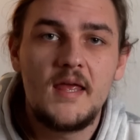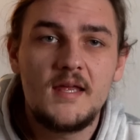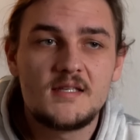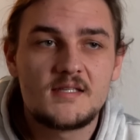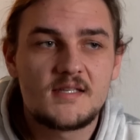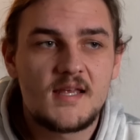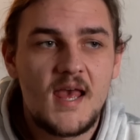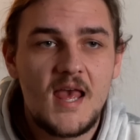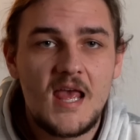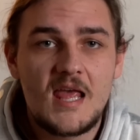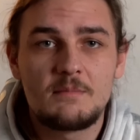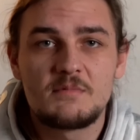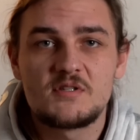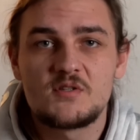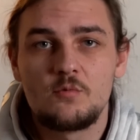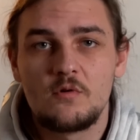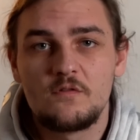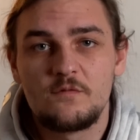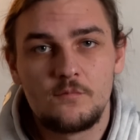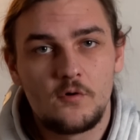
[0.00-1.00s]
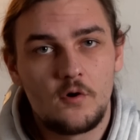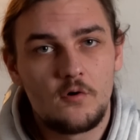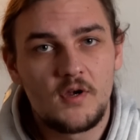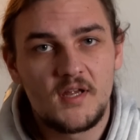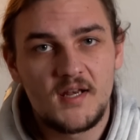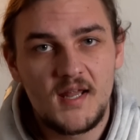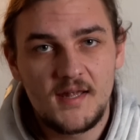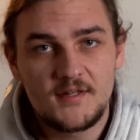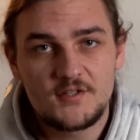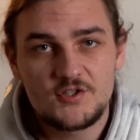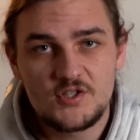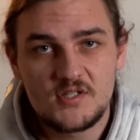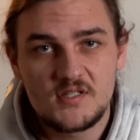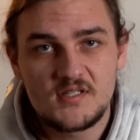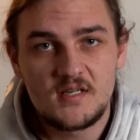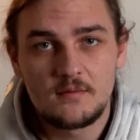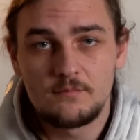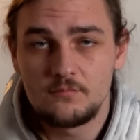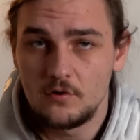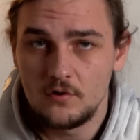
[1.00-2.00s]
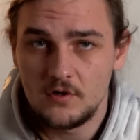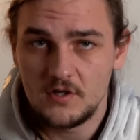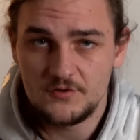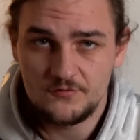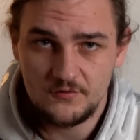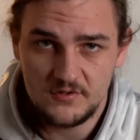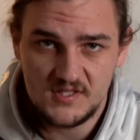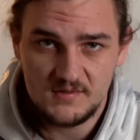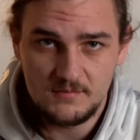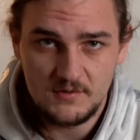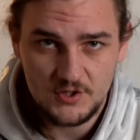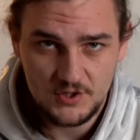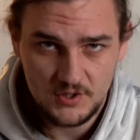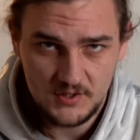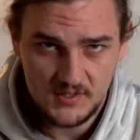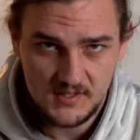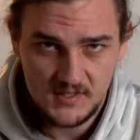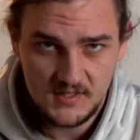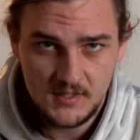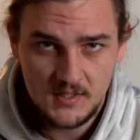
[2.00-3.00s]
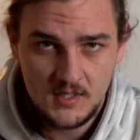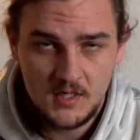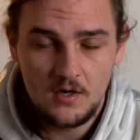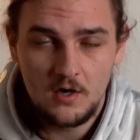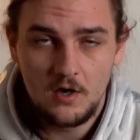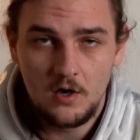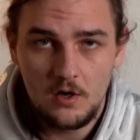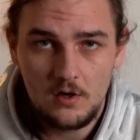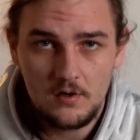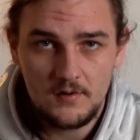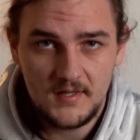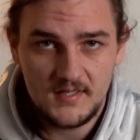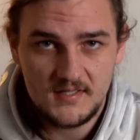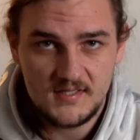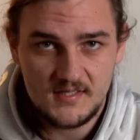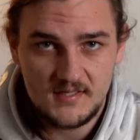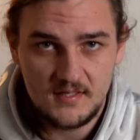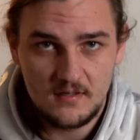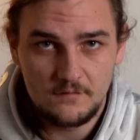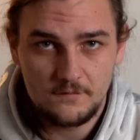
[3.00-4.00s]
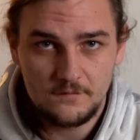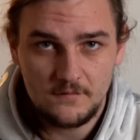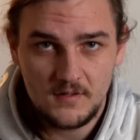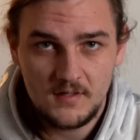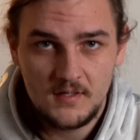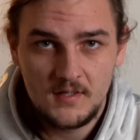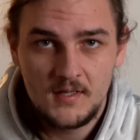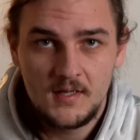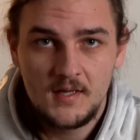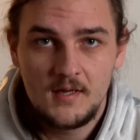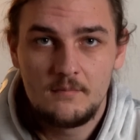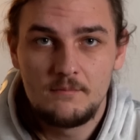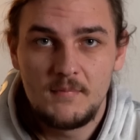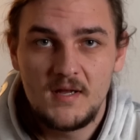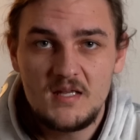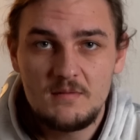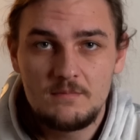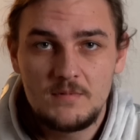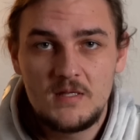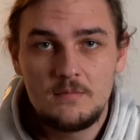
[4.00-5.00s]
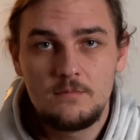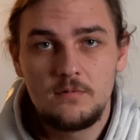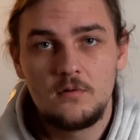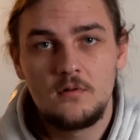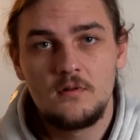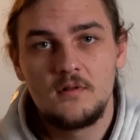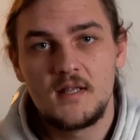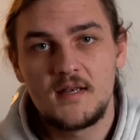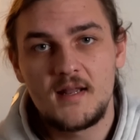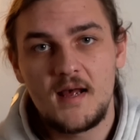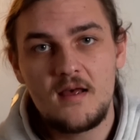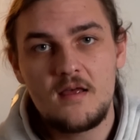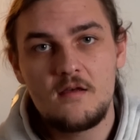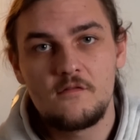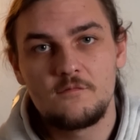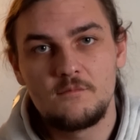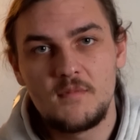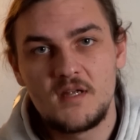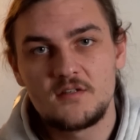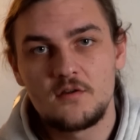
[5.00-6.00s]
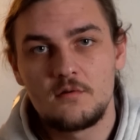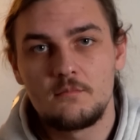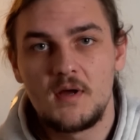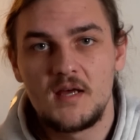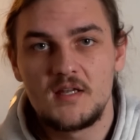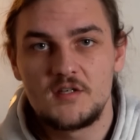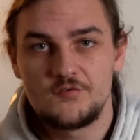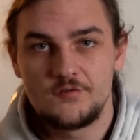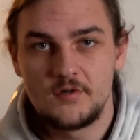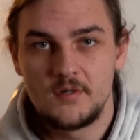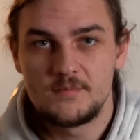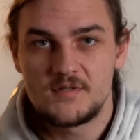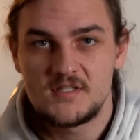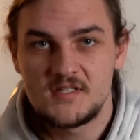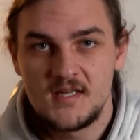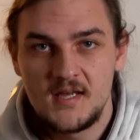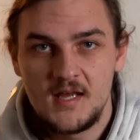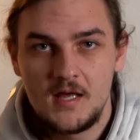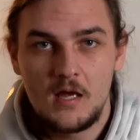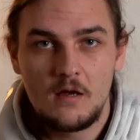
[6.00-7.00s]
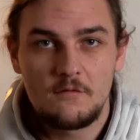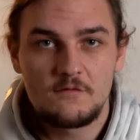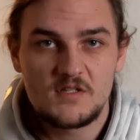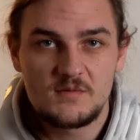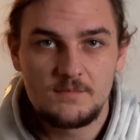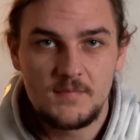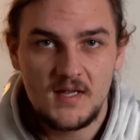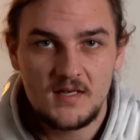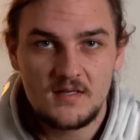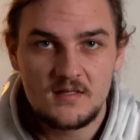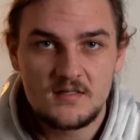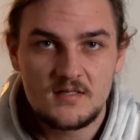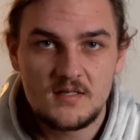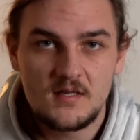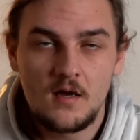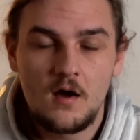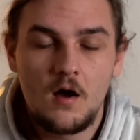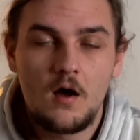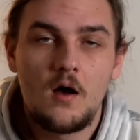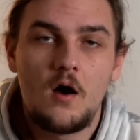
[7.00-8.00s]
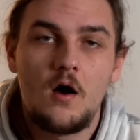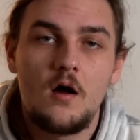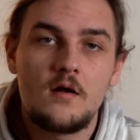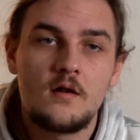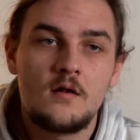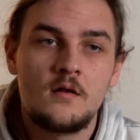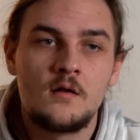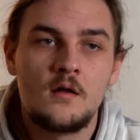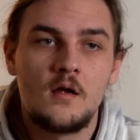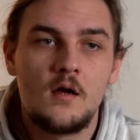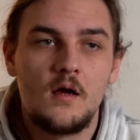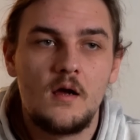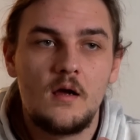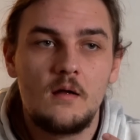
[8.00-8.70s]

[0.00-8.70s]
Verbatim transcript: Escapes with broken engines and broken transmissions. All that stuff. Many people that I have met on my trips have spent on